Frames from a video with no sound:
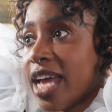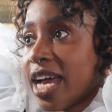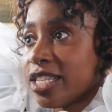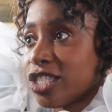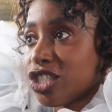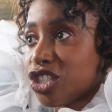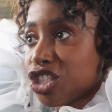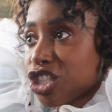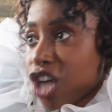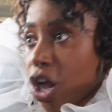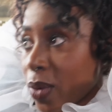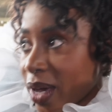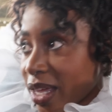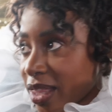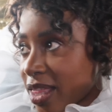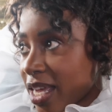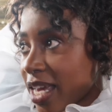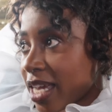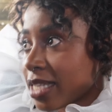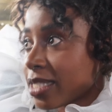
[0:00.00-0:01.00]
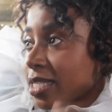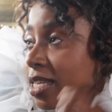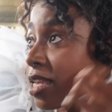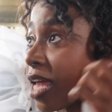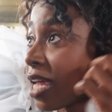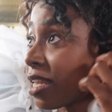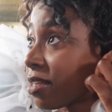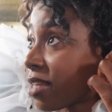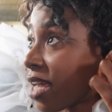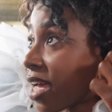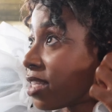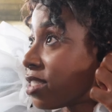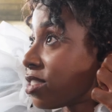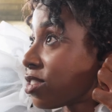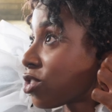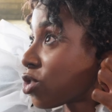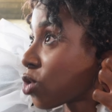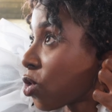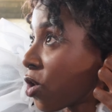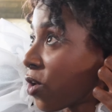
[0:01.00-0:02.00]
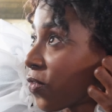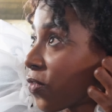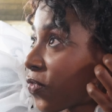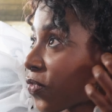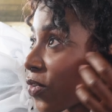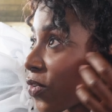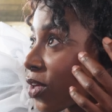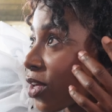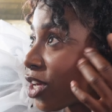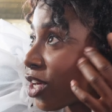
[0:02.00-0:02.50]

and showing things and, and, and sort of,